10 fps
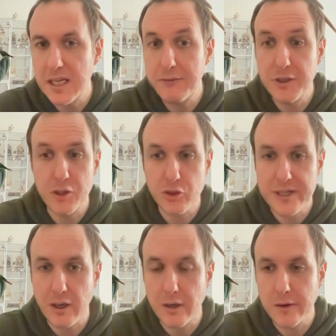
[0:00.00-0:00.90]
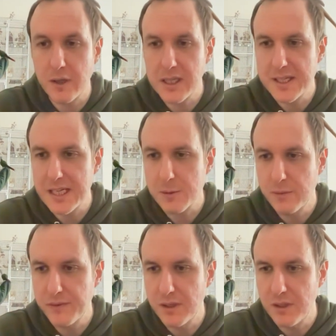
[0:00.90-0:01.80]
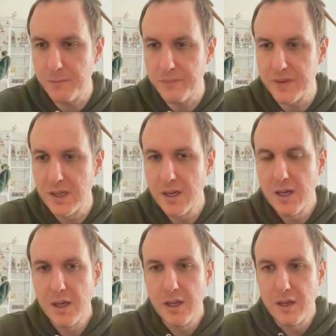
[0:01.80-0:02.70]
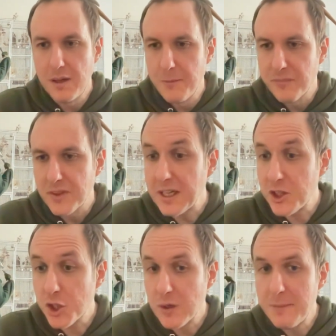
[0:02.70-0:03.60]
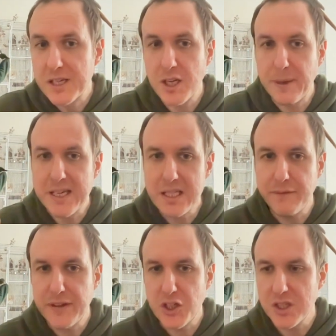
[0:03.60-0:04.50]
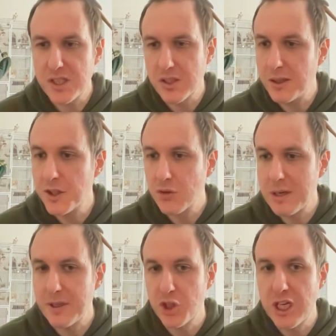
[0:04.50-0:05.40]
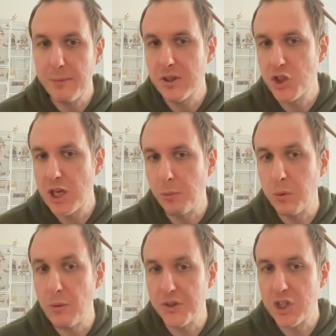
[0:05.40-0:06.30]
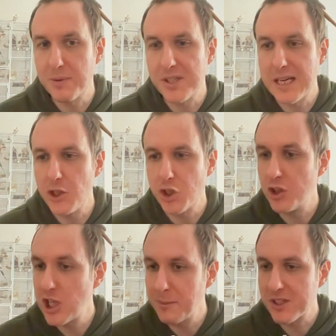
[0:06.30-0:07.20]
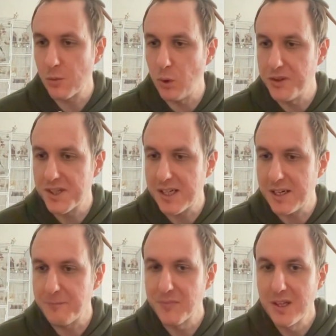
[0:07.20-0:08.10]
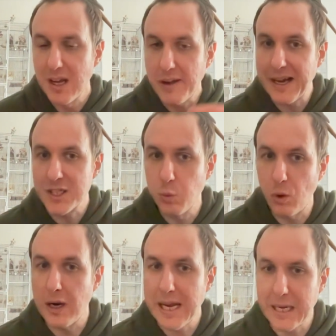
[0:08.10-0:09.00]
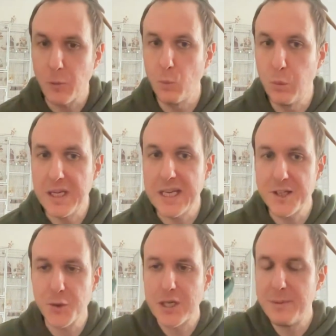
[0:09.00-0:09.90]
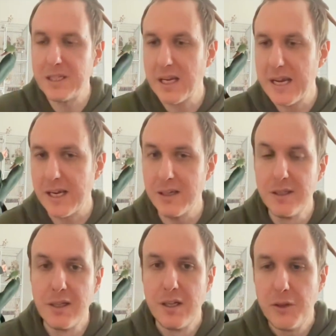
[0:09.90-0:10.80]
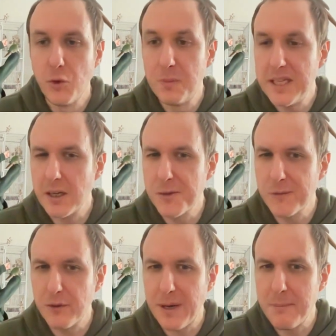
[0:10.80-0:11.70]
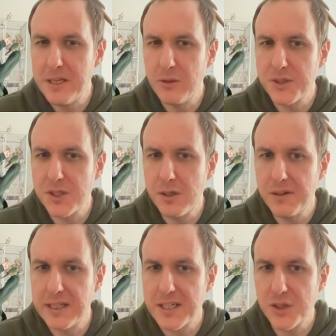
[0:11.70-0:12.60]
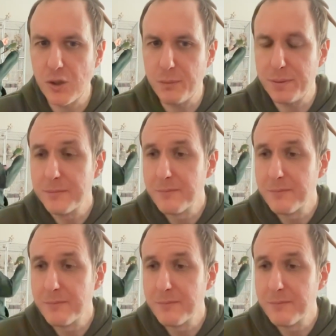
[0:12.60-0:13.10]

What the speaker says: Have you done treat hierarchy tests with them? They're just screaming. So basically, Fish has decided to scream at Chip because he wants Chip's attention. Chip doesn't want it, and that's why we get the screaming here. Normally, it goes on for about a minute or two, and then they stop.